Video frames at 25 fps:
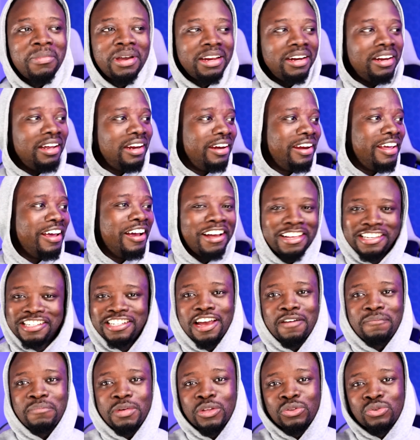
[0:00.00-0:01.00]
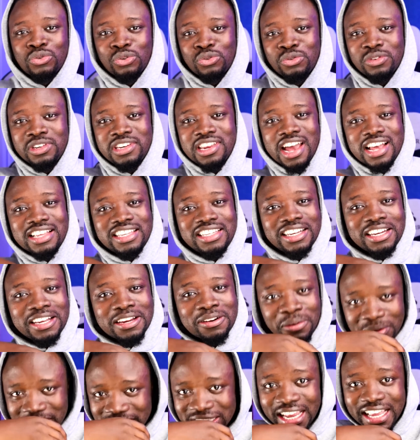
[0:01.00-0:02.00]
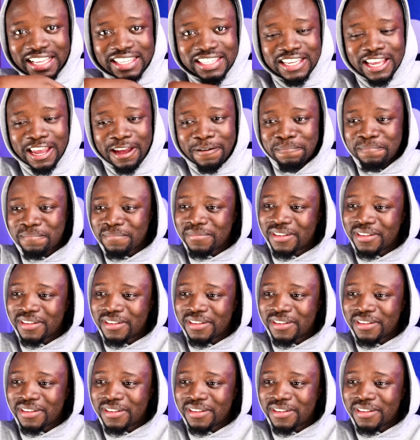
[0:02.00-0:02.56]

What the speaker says: men and then you have been to Sudia children. What you see?